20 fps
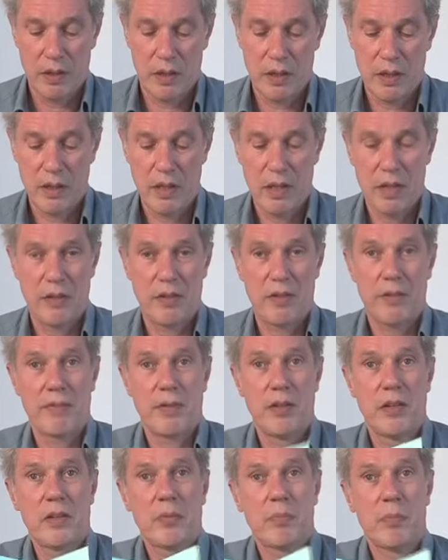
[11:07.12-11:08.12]
and here's the
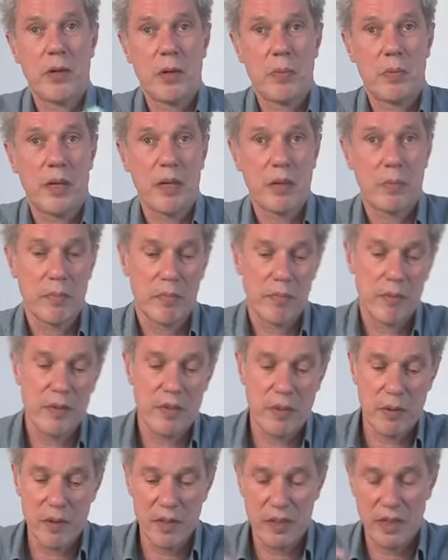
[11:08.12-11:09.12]
first pop-up.
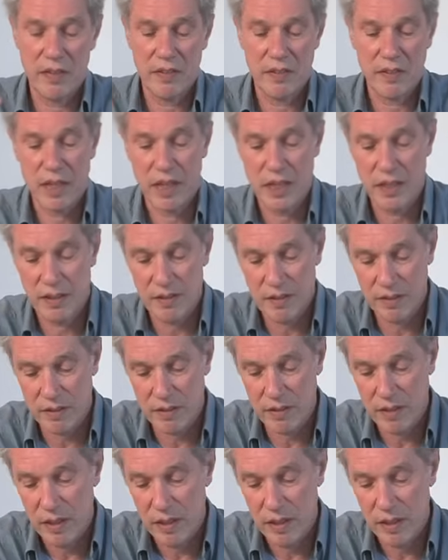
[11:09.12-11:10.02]
So in this case,